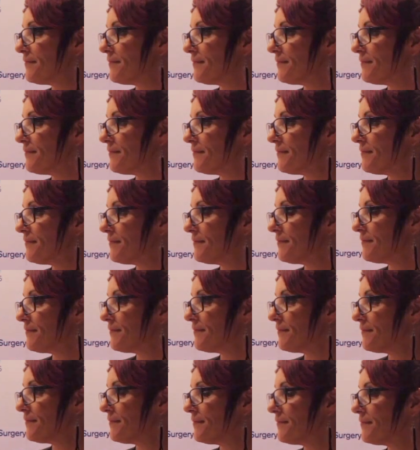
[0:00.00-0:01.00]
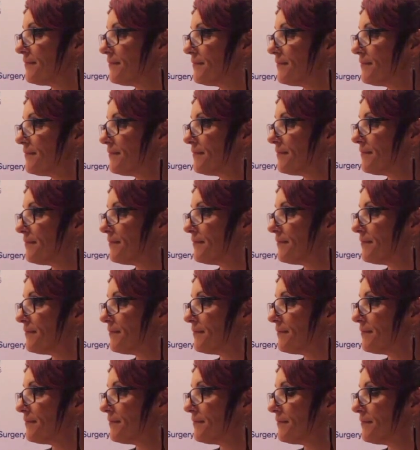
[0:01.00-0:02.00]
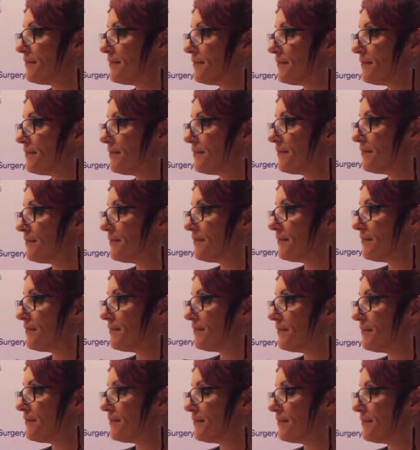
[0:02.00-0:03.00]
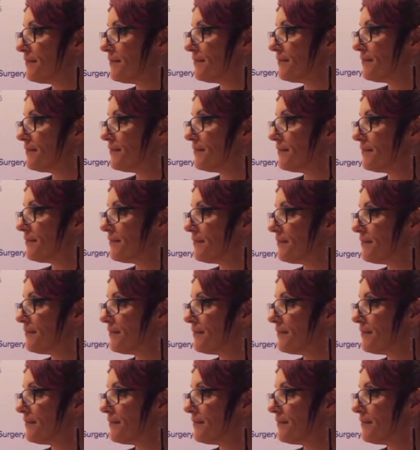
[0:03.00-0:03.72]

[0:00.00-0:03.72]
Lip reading: No words are spoken by the person on screen.